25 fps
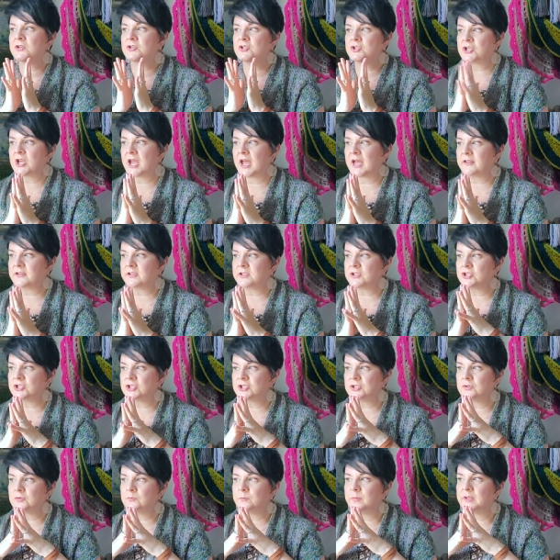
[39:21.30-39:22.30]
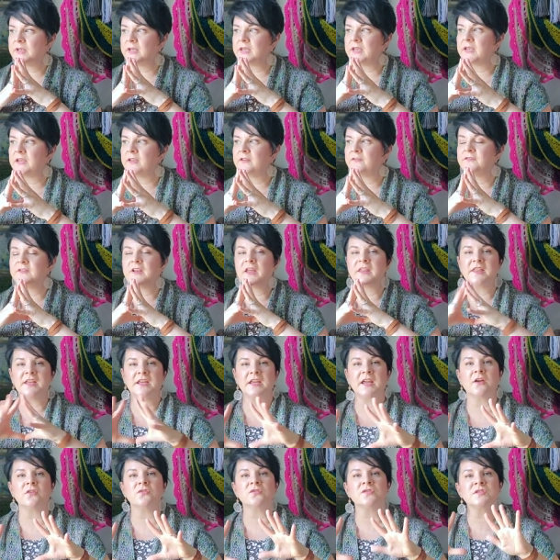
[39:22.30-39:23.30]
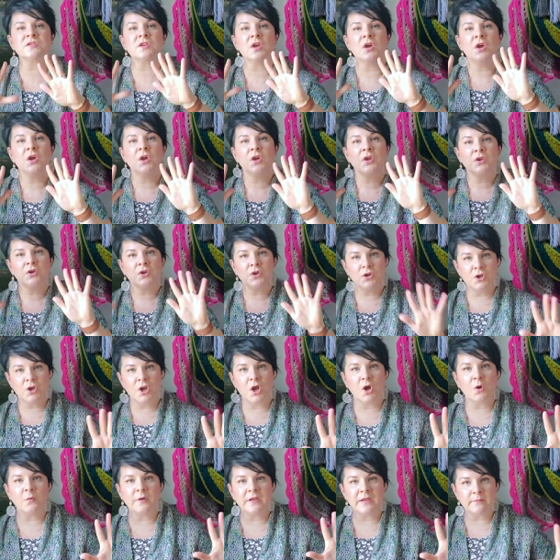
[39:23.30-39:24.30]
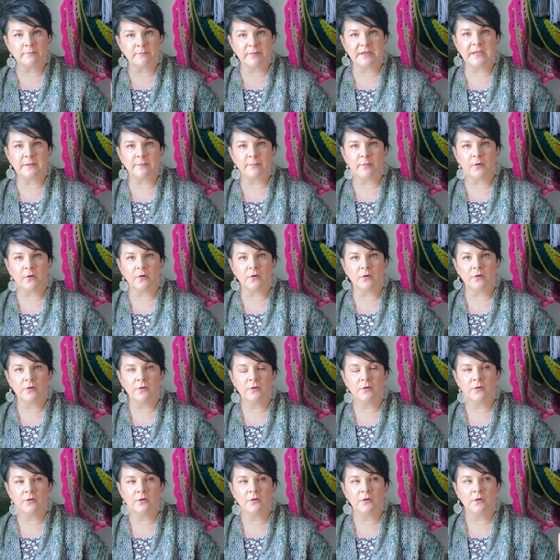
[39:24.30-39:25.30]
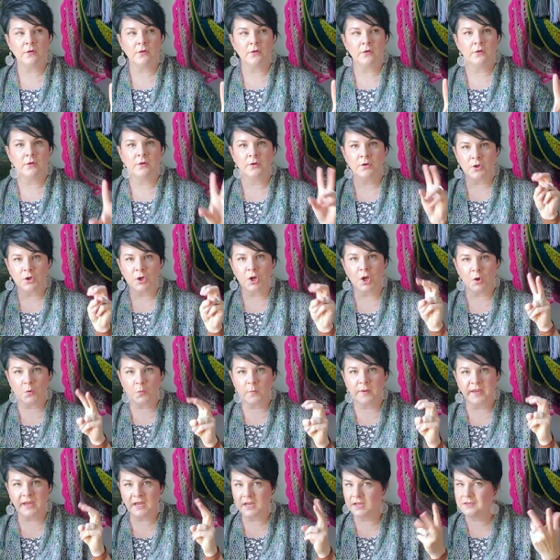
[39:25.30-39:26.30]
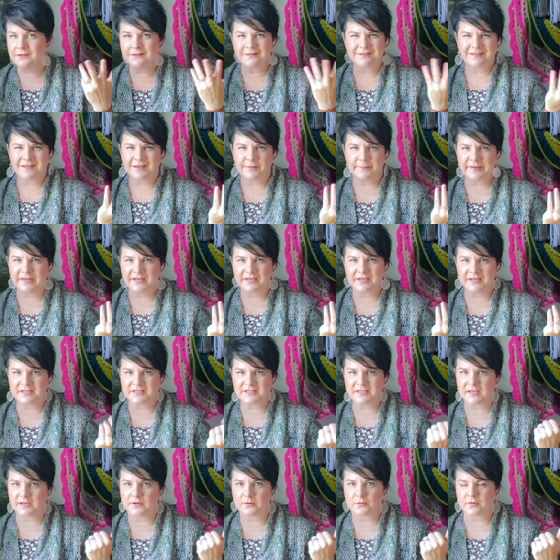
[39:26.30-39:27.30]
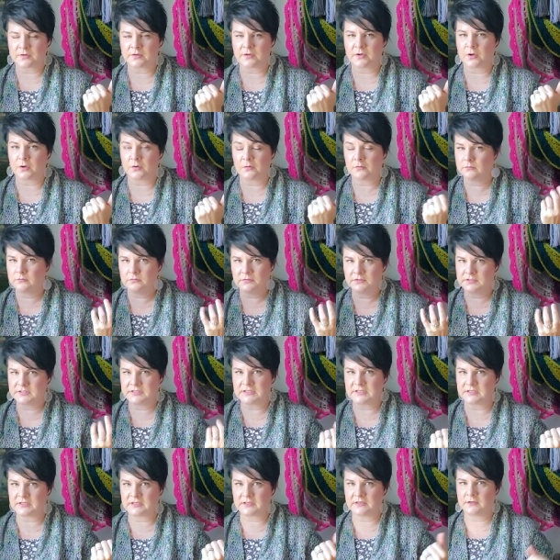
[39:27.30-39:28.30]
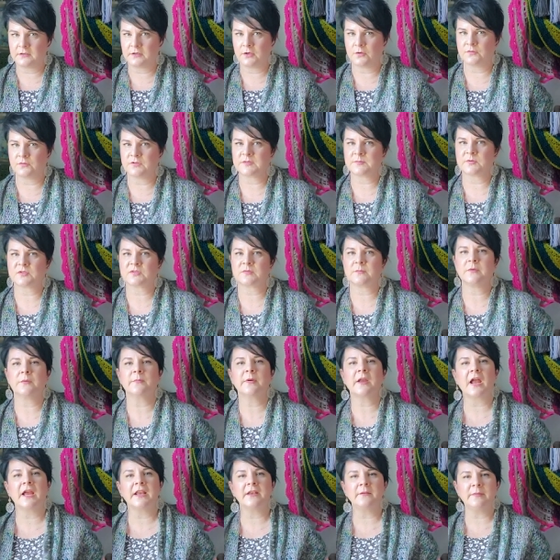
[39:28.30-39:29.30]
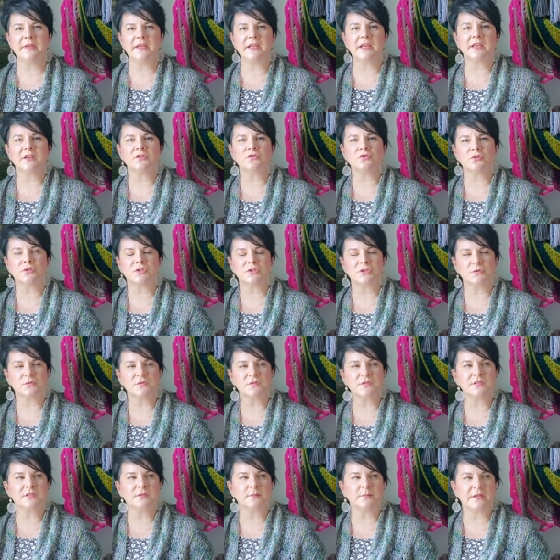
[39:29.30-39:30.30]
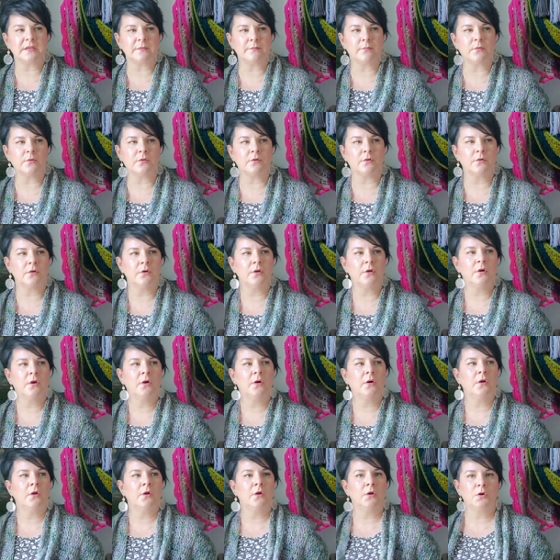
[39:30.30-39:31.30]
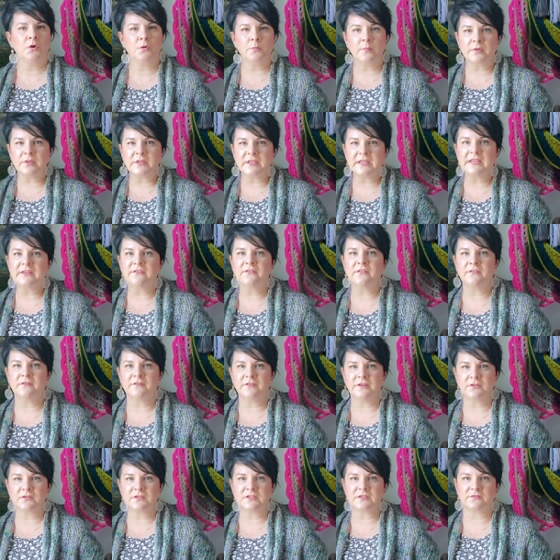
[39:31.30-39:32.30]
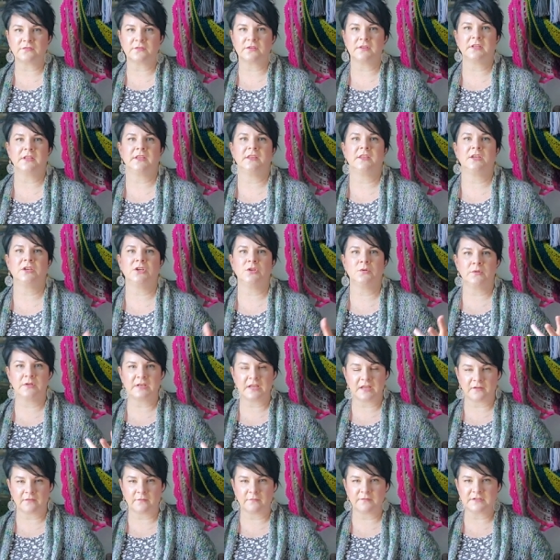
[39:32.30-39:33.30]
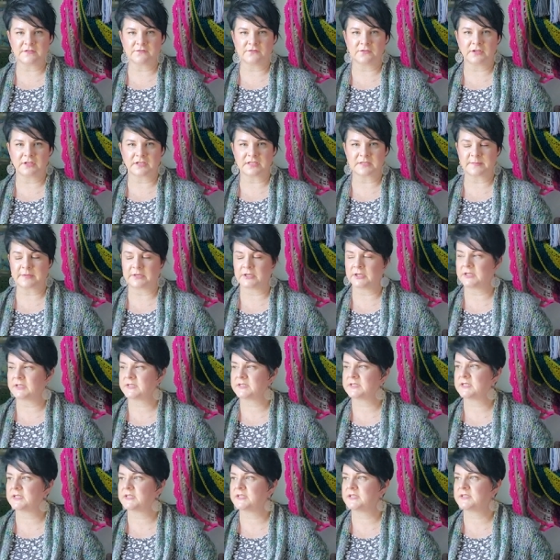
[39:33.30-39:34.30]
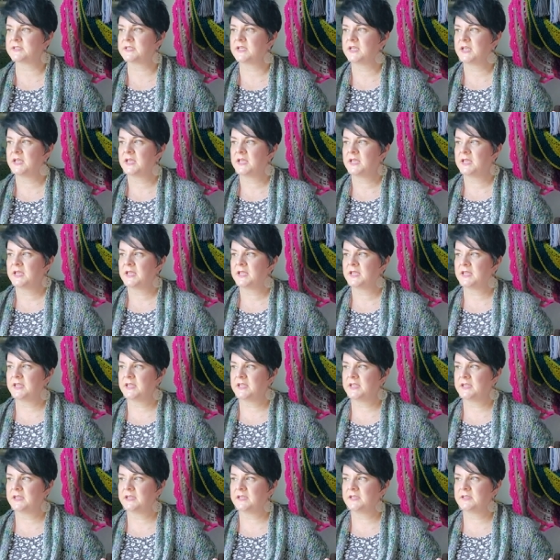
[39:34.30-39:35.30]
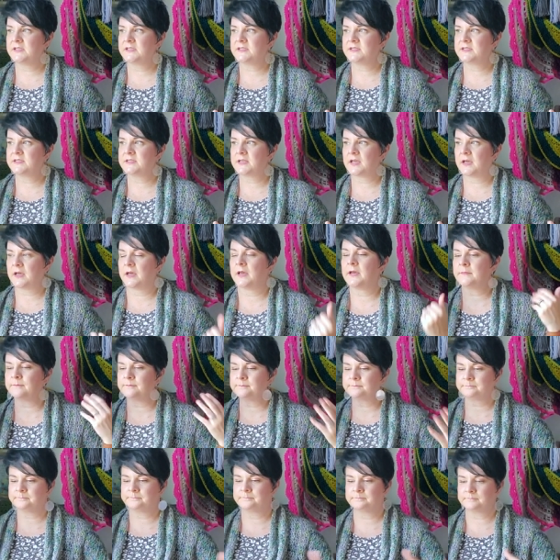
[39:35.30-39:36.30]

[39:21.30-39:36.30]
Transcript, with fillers: challenge you, but if nothing else, knowing people, knowing, I mean, because I don't know didn't know this person, but kind of being introduced to people who believe and feel differently than you and have different experiences is um,